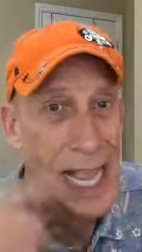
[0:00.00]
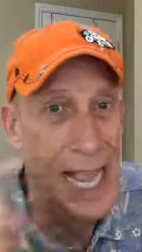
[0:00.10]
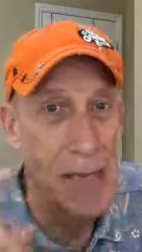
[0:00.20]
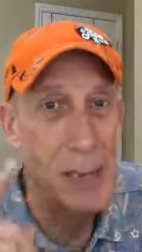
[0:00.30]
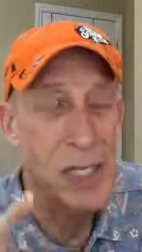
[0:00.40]

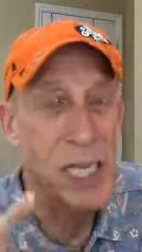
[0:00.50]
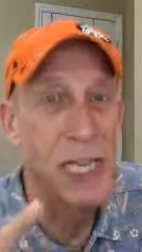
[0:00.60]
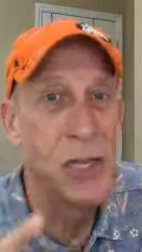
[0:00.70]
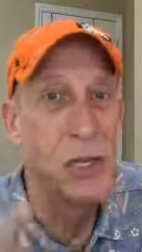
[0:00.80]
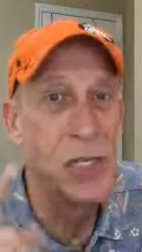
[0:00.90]
How much
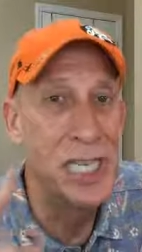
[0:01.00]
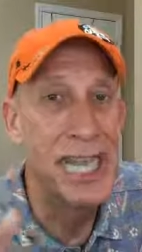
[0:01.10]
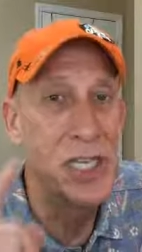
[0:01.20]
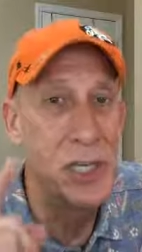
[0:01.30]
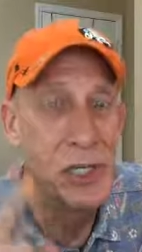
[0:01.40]
can you
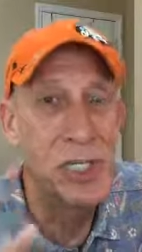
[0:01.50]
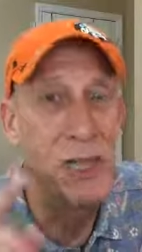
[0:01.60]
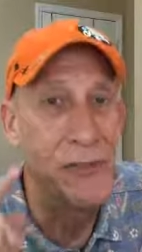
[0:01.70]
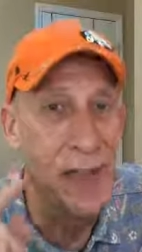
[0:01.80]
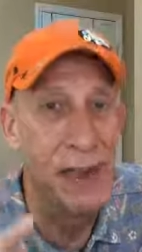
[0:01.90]
say to yourself